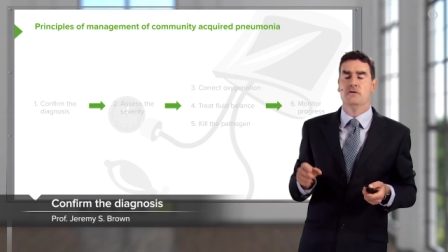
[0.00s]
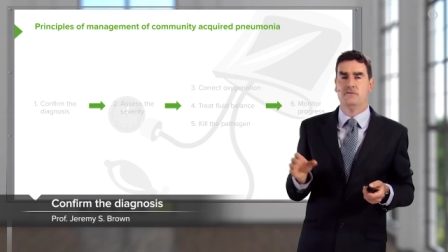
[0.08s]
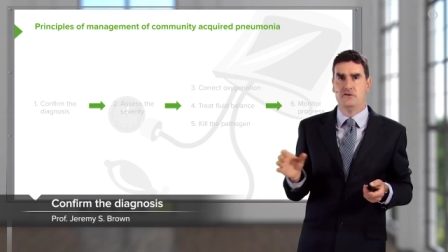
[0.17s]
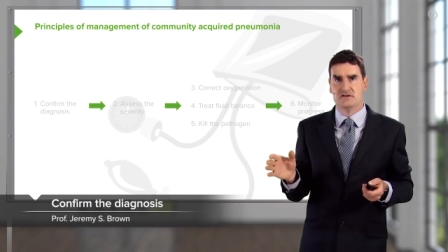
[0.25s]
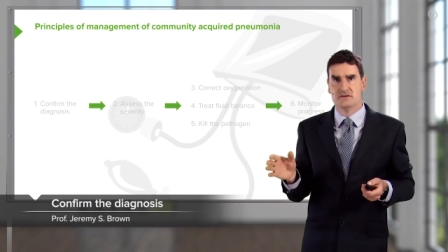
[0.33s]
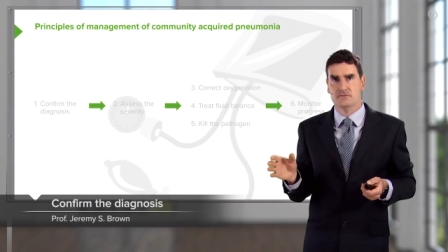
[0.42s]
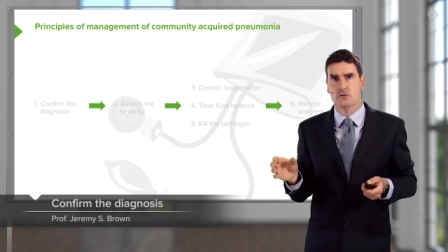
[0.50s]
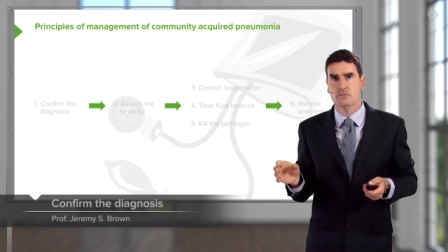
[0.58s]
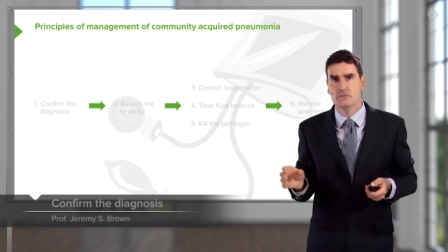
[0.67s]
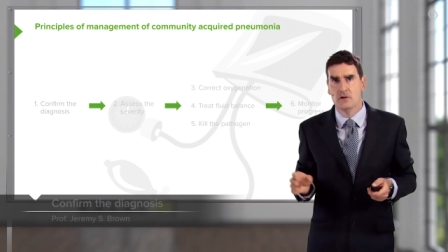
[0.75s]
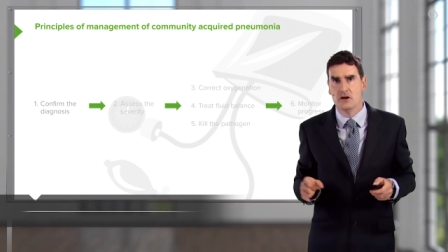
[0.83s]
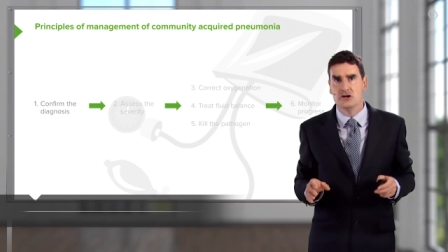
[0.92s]
Well, first of
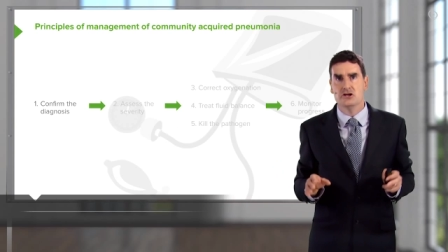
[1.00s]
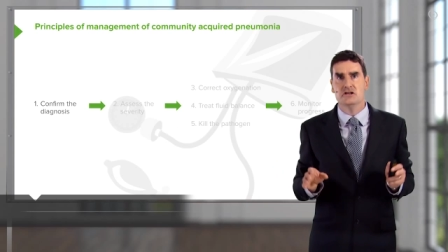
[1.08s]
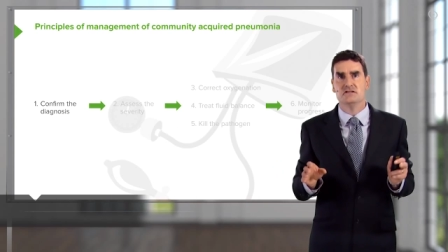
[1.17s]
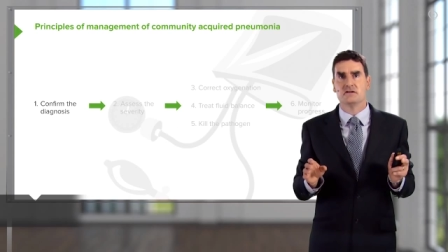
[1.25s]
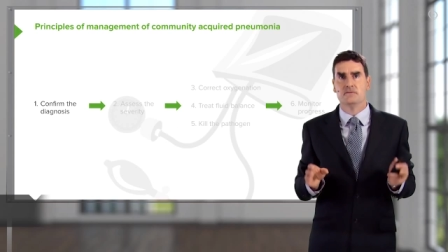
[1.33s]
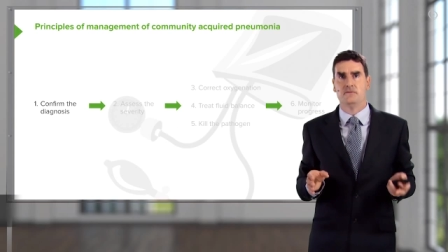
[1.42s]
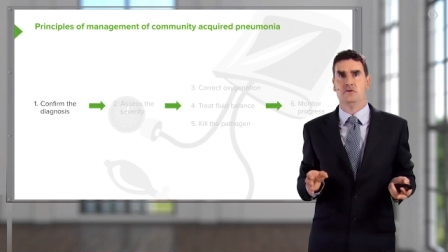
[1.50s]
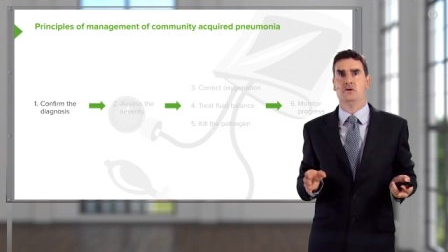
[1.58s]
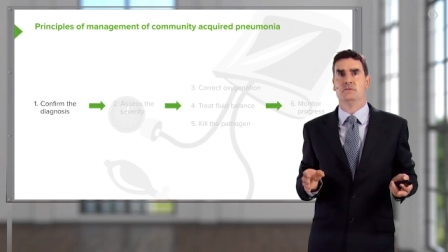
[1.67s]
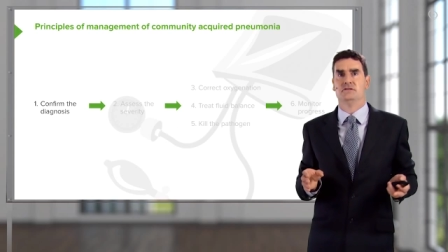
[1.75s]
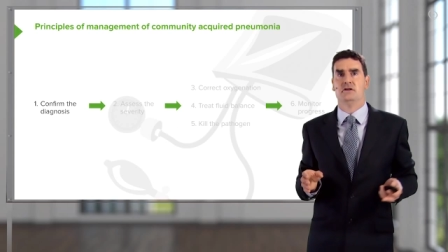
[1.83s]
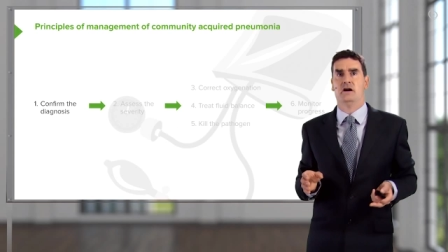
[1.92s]
all, you need to
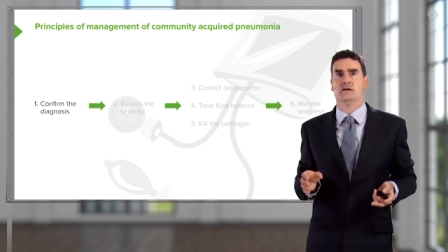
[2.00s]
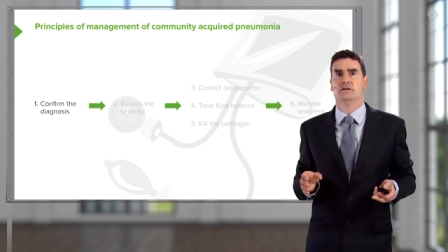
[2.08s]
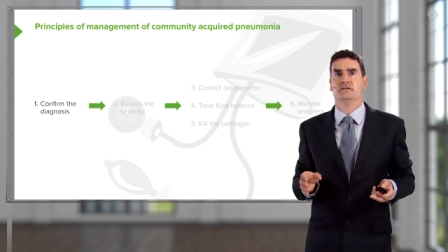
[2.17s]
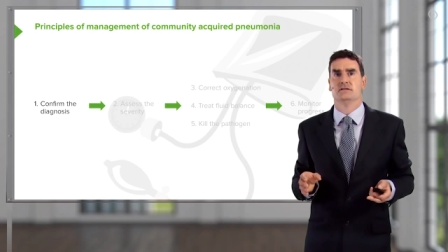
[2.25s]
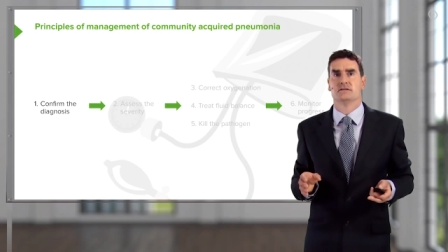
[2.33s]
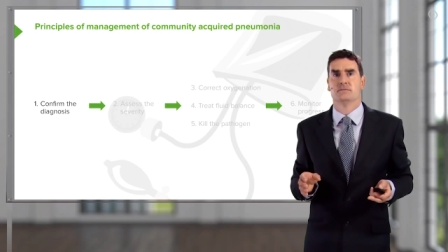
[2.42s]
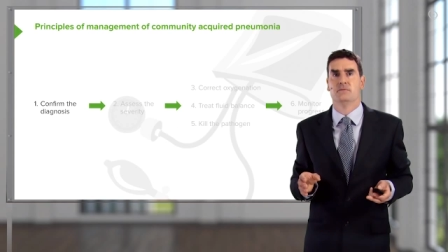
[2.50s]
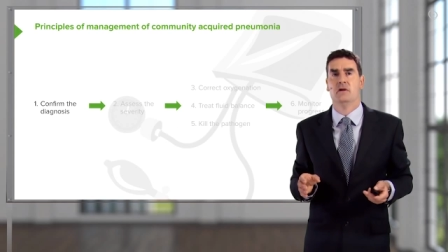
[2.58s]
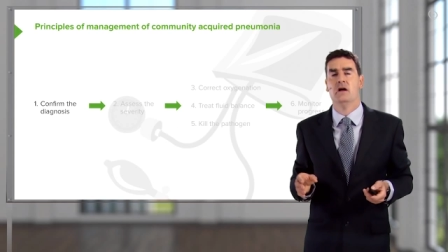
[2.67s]
confirm the diagnosis.